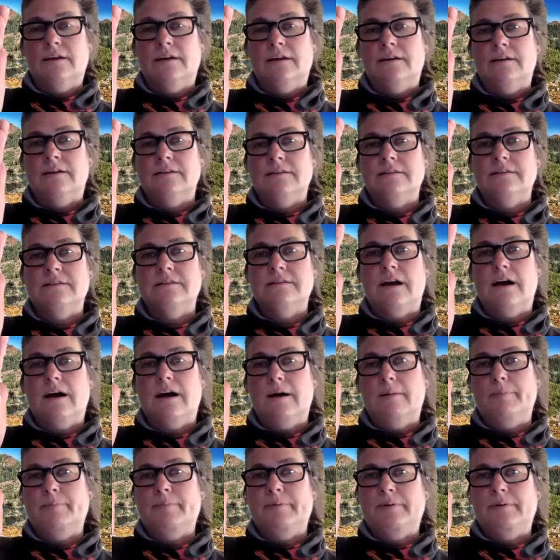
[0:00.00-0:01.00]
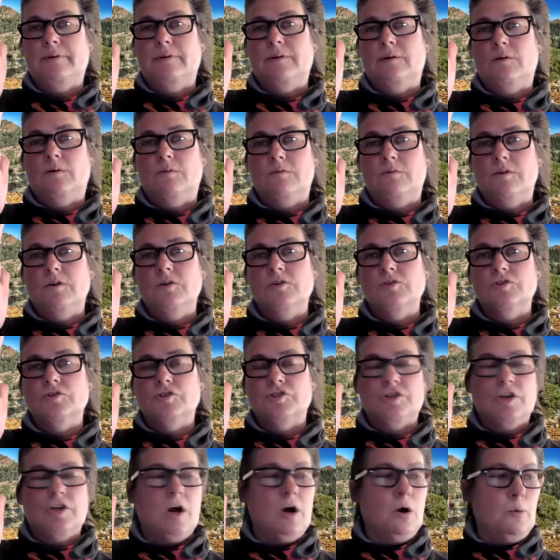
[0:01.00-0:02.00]
stop, you know, none
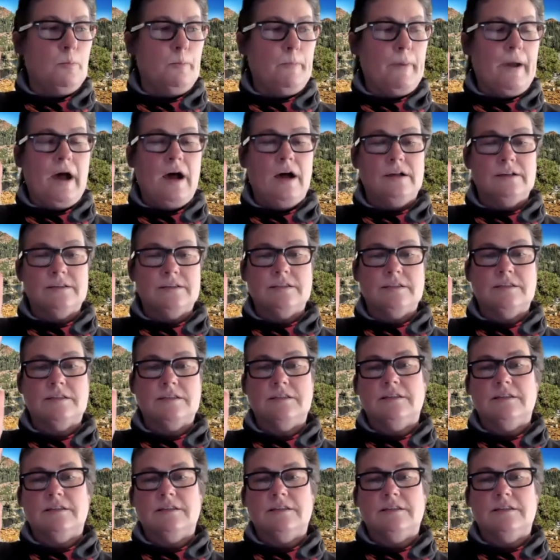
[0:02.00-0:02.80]
shall pass,